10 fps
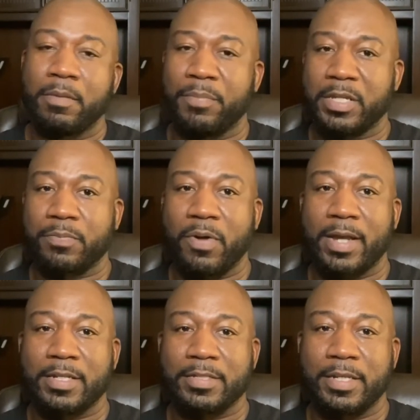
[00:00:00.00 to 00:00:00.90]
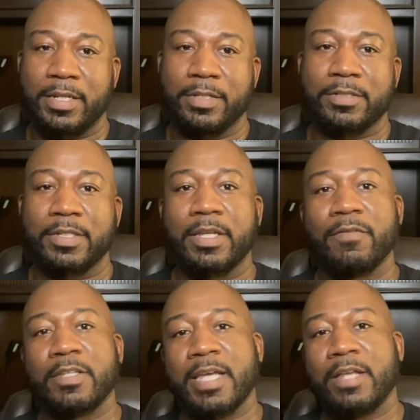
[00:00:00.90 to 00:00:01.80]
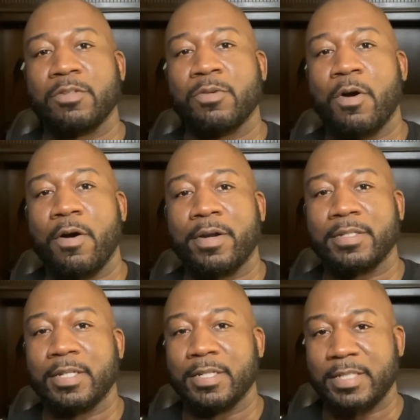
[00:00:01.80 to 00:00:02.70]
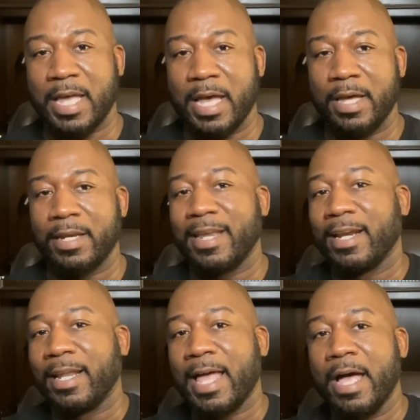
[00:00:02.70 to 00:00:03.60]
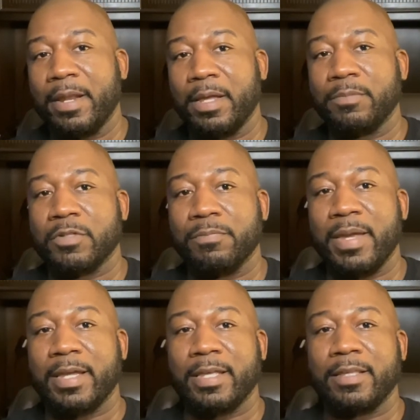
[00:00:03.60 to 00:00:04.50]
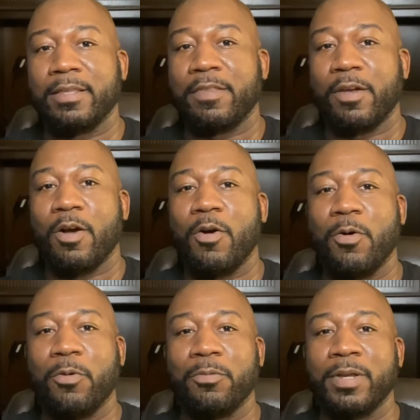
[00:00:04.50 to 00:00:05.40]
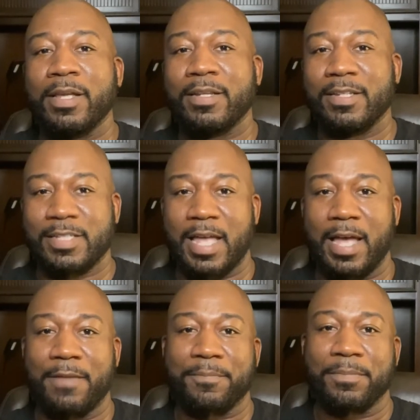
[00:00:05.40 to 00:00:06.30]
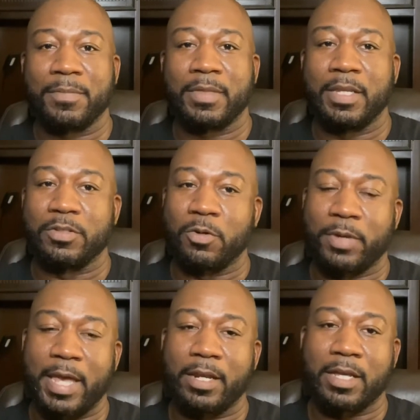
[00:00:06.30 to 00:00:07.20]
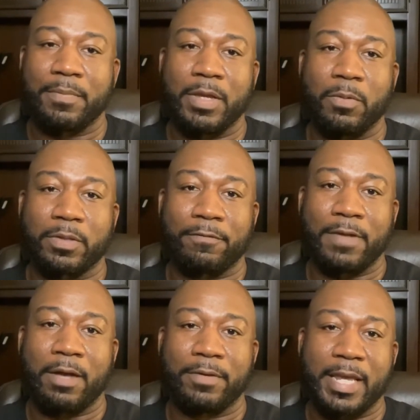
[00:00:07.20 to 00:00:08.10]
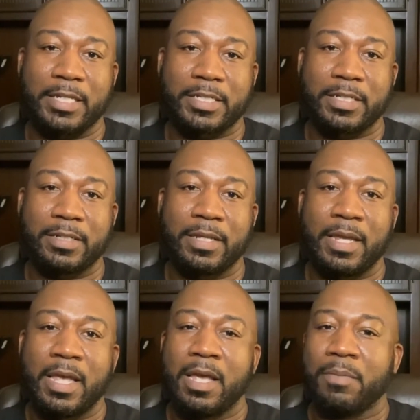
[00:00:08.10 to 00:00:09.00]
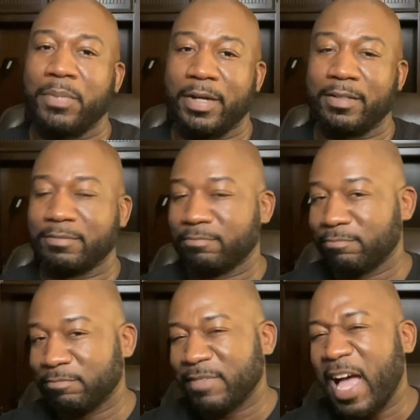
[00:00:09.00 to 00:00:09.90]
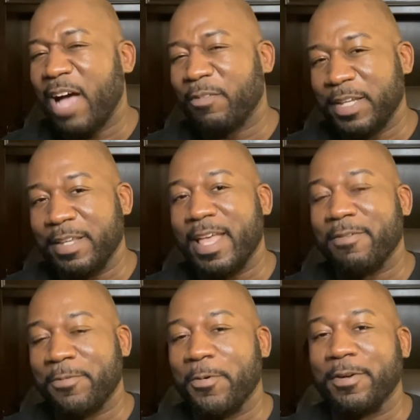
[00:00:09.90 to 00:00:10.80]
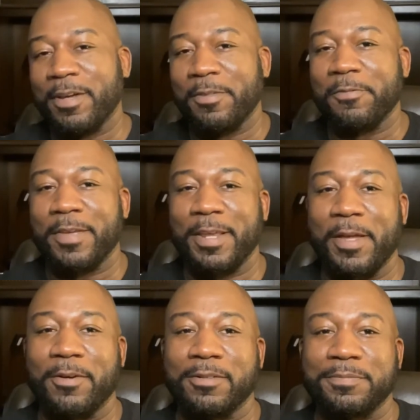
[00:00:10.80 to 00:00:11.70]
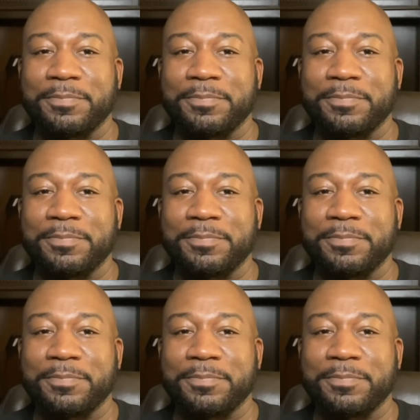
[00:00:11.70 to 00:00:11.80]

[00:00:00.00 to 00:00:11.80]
Best practice is give the tattoo artist the design and allow them to make it their own design. It's okay to come in with the foundation but I'll leave that for another video.